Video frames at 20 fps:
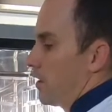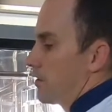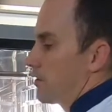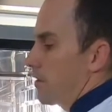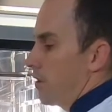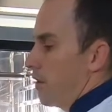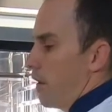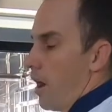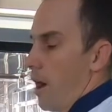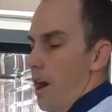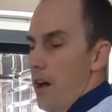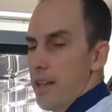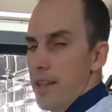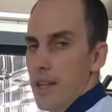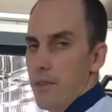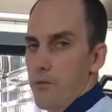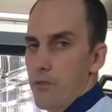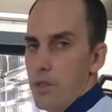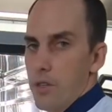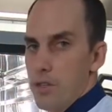So eye
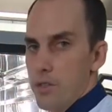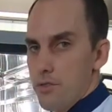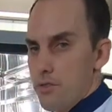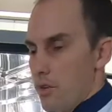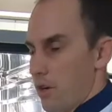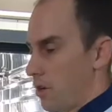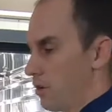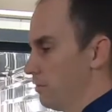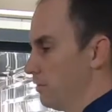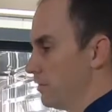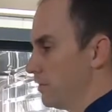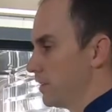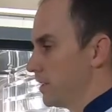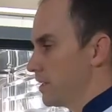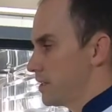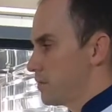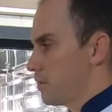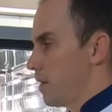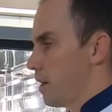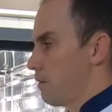level control
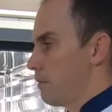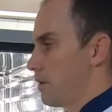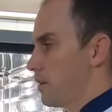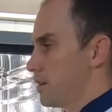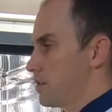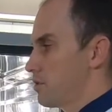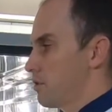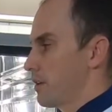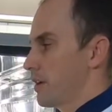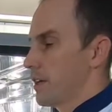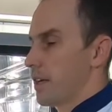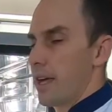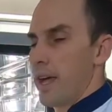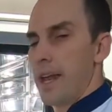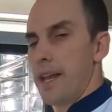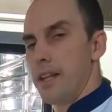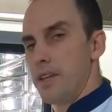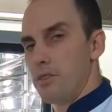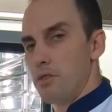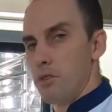is where we're doing
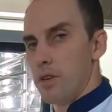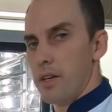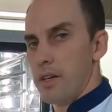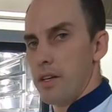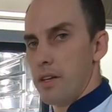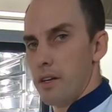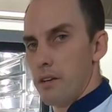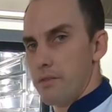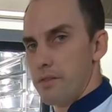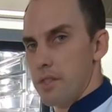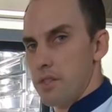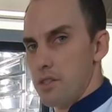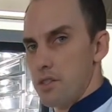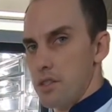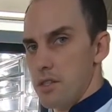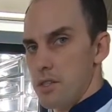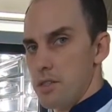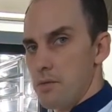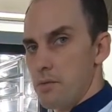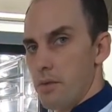any cooking of
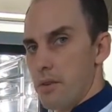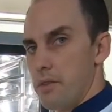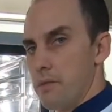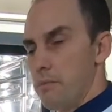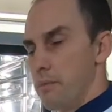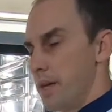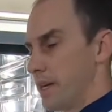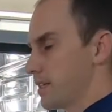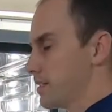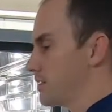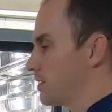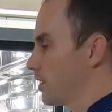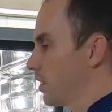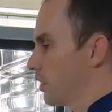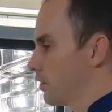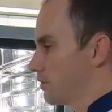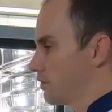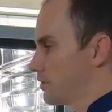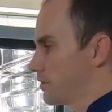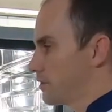dishes with mixed
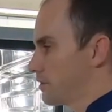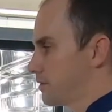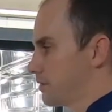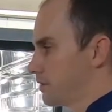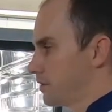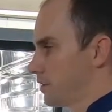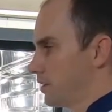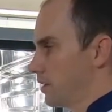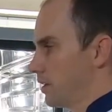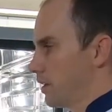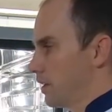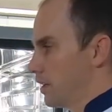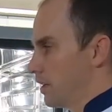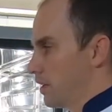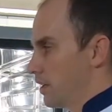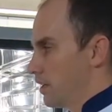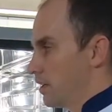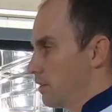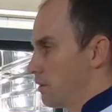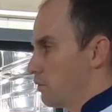loads.
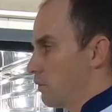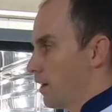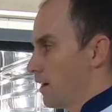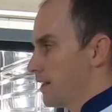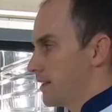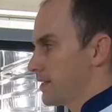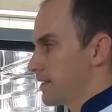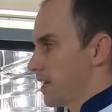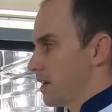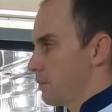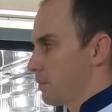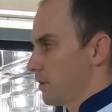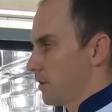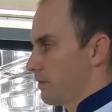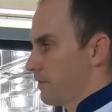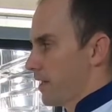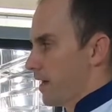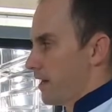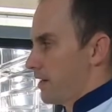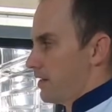One example
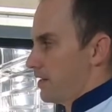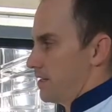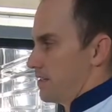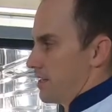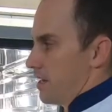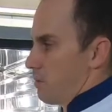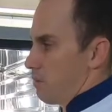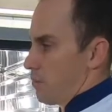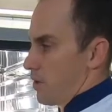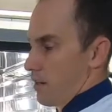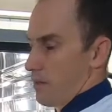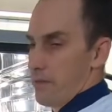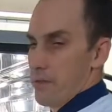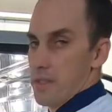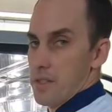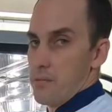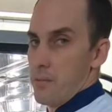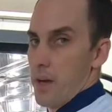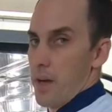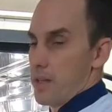of that is our
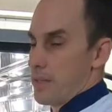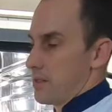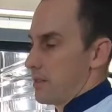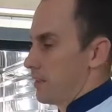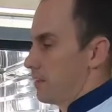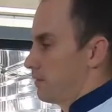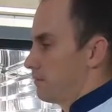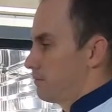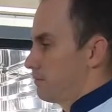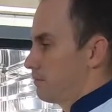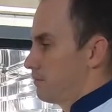breakfast basket.